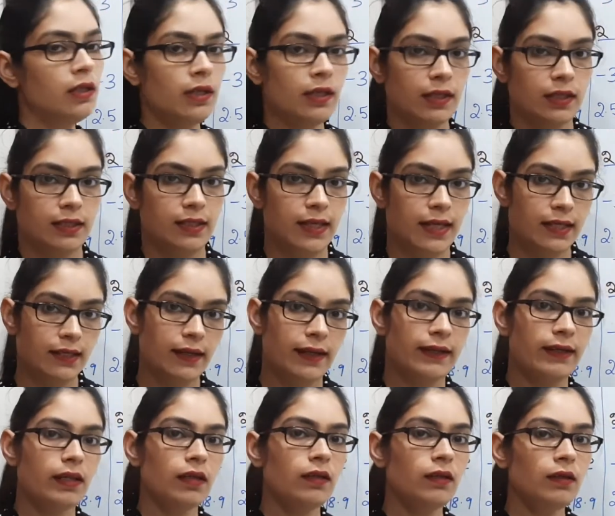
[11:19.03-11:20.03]
they are
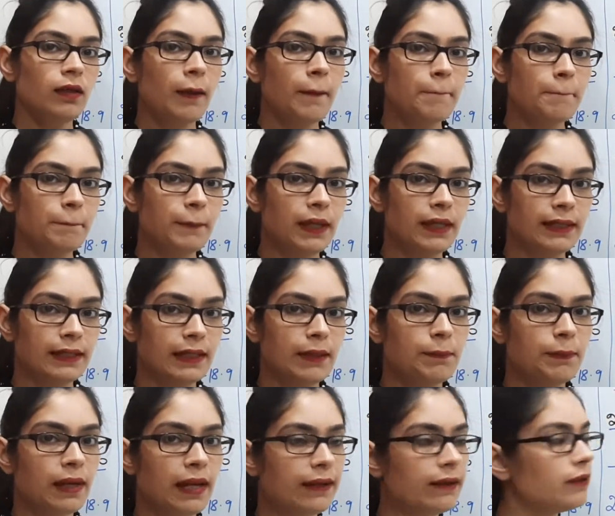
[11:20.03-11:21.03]
getting
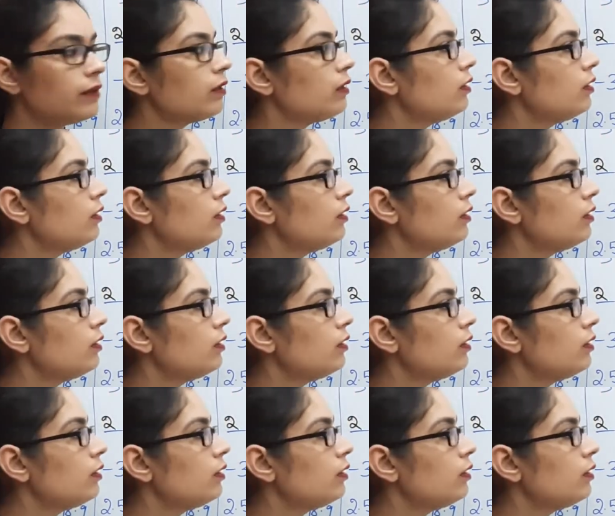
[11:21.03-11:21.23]
multiplied.